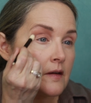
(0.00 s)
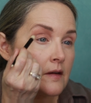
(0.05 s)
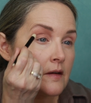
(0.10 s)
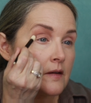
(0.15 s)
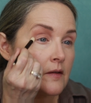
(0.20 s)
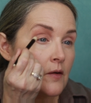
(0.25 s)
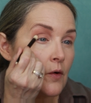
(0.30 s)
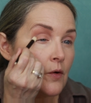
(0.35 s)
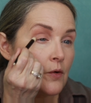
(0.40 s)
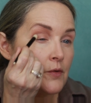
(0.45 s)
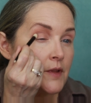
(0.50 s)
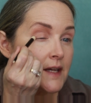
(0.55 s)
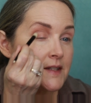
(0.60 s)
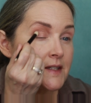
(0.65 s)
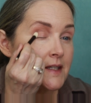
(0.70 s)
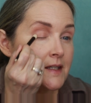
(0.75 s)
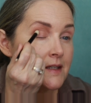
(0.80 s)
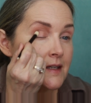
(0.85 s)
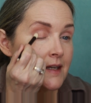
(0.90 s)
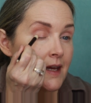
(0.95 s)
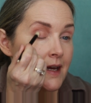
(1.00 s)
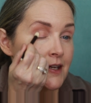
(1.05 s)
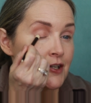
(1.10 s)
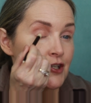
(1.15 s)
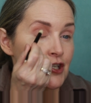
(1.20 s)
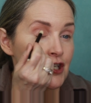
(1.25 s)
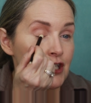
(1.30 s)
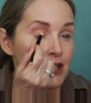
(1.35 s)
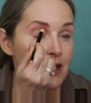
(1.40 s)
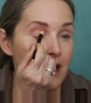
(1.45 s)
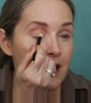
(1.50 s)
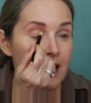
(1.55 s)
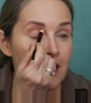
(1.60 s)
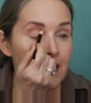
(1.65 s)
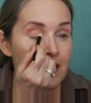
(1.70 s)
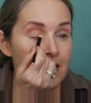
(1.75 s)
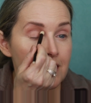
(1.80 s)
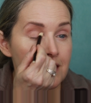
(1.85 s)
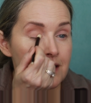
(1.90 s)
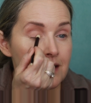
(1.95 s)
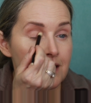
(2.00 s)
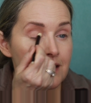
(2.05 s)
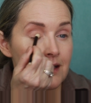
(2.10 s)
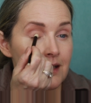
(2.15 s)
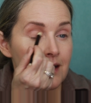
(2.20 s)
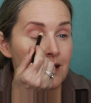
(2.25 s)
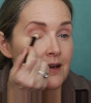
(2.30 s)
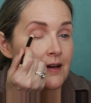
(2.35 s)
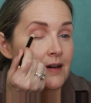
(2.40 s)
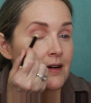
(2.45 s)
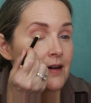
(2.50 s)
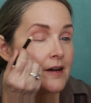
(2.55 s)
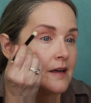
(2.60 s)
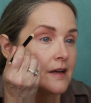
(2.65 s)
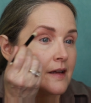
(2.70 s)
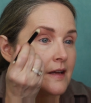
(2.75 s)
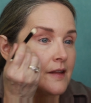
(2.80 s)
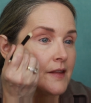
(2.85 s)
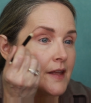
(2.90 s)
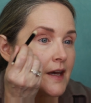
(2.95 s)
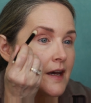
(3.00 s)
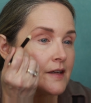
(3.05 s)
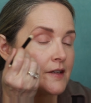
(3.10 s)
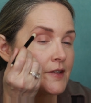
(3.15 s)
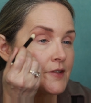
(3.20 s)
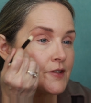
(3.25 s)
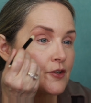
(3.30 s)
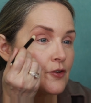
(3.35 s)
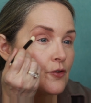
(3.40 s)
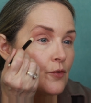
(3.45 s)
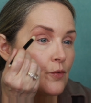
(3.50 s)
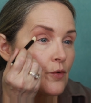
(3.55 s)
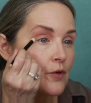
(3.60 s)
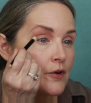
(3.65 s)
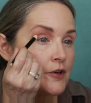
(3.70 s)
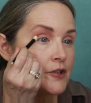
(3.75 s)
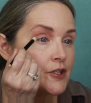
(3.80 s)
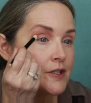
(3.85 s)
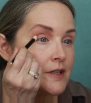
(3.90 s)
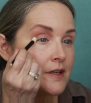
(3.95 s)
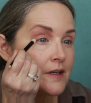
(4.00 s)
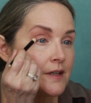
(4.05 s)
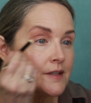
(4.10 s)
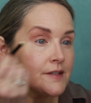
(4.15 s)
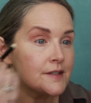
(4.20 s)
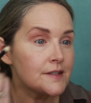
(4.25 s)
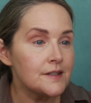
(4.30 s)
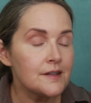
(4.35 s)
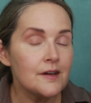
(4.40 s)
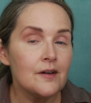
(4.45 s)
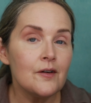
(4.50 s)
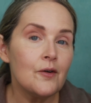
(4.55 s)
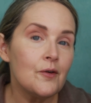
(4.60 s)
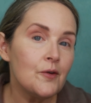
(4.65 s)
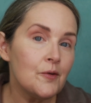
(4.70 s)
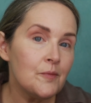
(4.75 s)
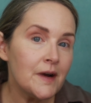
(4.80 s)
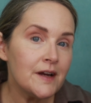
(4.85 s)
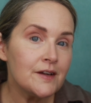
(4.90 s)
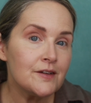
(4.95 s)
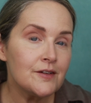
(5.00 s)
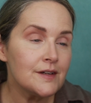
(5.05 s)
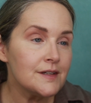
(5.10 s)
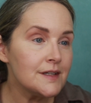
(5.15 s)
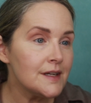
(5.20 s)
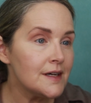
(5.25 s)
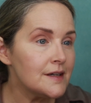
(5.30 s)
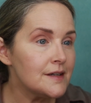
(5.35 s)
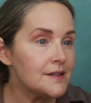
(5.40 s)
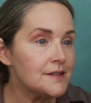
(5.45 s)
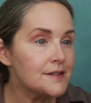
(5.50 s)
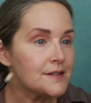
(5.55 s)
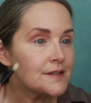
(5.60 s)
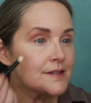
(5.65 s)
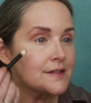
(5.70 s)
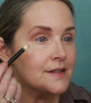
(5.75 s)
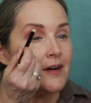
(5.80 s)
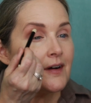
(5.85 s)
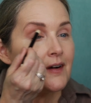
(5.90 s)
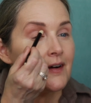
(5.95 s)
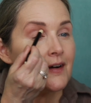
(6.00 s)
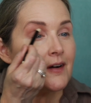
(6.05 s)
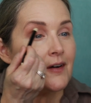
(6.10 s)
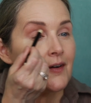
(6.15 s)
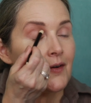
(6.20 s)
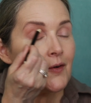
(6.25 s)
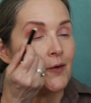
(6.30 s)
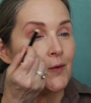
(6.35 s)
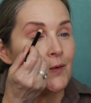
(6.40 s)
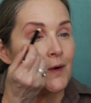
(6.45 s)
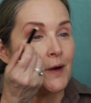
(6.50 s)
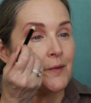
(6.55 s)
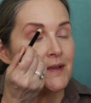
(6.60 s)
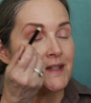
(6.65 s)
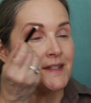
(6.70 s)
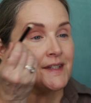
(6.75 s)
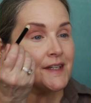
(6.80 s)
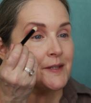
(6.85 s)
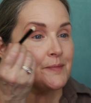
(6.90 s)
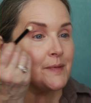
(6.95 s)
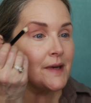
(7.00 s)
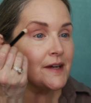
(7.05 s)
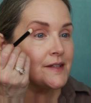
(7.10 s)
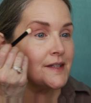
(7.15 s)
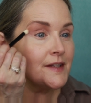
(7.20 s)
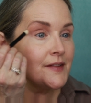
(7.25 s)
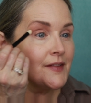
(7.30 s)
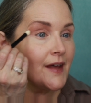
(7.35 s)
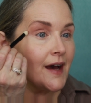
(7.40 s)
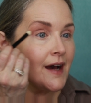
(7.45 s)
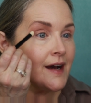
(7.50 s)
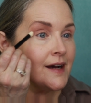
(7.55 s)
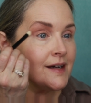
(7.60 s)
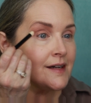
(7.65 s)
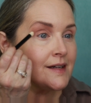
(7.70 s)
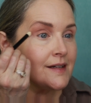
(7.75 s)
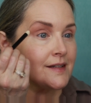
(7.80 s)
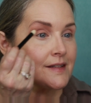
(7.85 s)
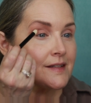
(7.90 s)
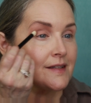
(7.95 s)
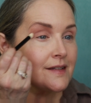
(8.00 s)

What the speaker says: Oh, that's a nice shade. That is gorgeous. Oh my goodness. Oh, I wasn't expecting that.